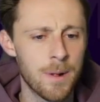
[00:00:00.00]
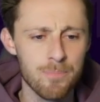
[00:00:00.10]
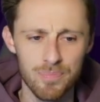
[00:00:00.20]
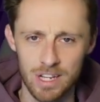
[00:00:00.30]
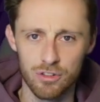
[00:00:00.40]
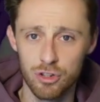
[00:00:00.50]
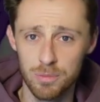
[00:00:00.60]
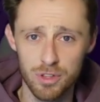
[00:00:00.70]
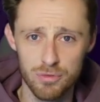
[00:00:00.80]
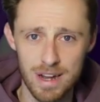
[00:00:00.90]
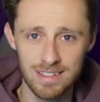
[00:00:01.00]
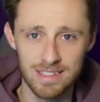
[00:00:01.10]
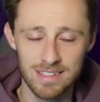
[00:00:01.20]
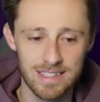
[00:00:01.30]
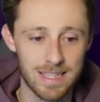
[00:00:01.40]
And in terms of the rest of
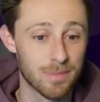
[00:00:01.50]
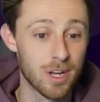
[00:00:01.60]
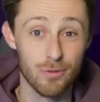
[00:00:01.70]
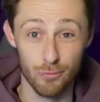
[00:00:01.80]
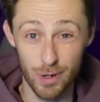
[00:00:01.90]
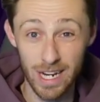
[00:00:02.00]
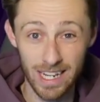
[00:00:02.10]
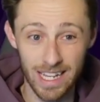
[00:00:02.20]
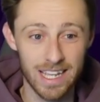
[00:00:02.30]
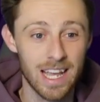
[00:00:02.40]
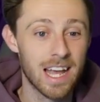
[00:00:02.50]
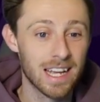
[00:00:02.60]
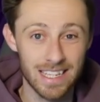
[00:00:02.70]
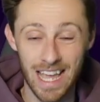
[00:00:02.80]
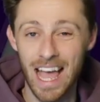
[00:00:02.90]
the team, really,
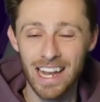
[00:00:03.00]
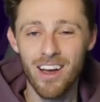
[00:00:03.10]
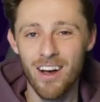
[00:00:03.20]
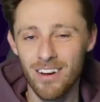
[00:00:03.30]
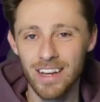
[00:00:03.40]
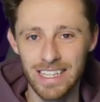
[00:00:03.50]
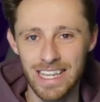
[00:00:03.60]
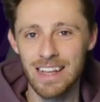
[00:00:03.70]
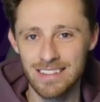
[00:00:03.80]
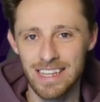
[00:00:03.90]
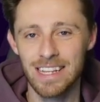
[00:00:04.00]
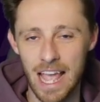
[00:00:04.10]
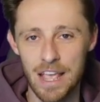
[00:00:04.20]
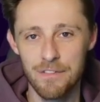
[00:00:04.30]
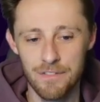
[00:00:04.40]
can I get in
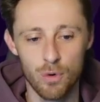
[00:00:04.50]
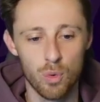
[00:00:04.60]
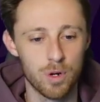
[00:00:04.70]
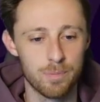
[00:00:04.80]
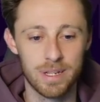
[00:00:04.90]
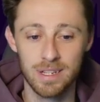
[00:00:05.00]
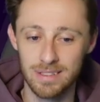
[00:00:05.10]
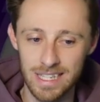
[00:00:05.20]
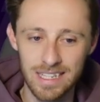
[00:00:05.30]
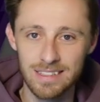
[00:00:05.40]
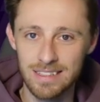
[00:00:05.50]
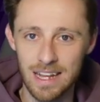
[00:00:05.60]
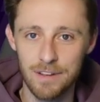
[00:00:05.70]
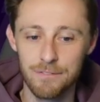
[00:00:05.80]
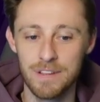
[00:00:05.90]
a forward? Because
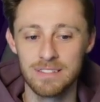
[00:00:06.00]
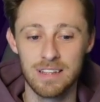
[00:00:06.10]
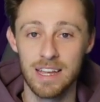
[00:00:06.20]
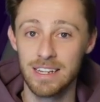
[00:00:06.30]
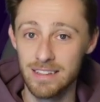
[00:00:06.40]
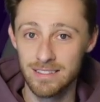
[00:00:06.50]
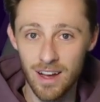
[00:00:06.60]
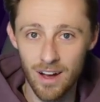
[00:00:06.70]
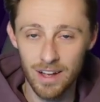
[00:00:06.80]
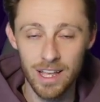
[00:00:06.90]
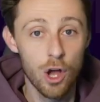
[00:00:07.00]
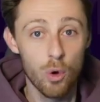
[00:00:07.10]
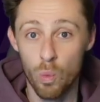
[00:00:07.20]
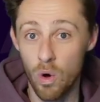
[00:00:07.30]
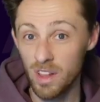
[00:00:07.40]
Isak, Visser and Ndai,
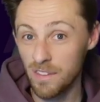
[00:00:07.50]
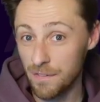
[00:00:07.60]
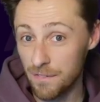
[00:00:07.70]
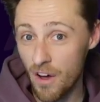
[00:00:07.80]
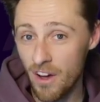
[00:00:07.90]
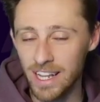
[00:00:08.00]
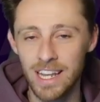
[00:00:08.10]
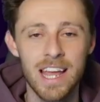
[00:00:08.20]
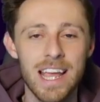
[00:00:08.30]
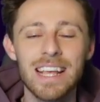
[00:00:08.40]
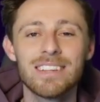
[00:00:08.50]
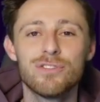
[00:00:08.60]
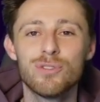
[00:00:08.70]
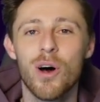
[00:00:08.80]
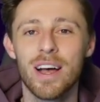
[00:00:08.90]
while it's fine, is
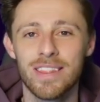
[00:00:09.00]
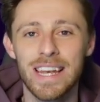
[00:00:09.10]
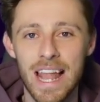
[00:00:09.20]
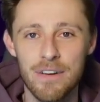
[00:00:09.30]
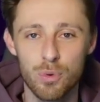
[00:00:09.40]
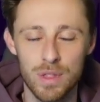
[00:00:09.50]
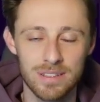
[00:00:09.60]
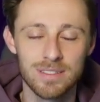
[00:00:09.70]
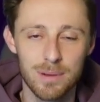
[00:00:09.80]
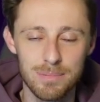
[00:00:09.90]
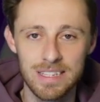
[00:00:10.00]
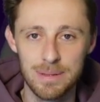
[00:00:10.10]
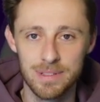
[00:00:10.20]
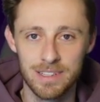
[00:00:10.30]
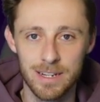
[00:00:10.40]
not at the level that some
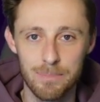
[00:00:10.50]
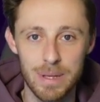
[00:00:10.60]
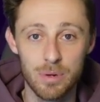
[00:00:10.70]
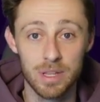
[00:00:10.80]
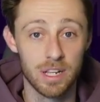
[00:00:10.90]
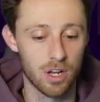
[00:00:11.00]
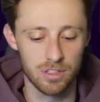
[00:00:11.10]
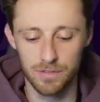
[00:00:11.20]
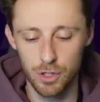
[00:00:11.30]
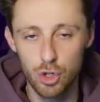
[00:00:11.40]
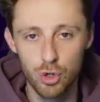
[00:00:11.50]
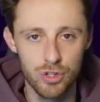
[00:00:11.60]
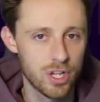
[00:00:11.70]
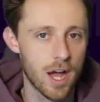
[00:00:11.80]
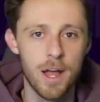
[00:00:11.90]
teams are going to be with the likes of
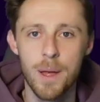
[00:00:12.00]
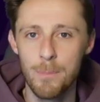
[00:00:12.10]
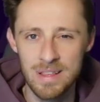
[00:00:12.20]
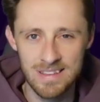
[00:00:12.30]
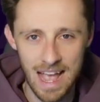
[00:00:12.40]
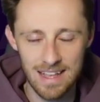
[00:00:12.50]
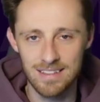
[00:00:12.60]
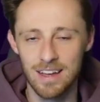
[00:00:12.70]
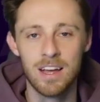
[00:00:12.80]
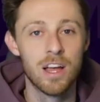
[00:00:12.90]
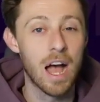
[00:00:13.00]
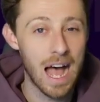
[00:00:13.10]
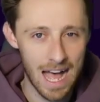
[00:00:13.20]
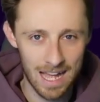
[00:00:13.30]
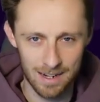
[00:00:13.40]
Acuna, Mateta,
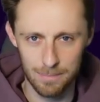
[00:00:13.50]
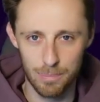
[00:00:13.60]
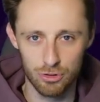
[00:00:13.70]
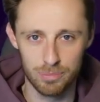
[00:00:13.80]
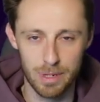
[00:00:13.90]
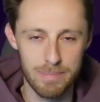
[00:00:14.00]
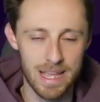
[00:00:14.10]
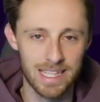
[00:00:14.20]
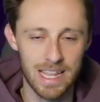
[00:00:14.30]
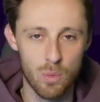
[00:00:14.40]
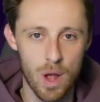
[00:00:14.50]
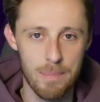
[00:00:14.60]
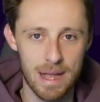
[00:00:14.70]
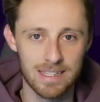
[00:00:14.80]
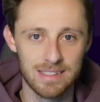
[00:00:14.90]
Haaland possibly making their way
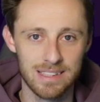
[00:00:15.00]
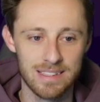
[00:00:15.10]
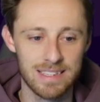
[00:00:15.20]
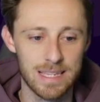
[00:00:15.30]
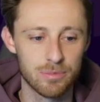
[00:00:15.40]
back into the team.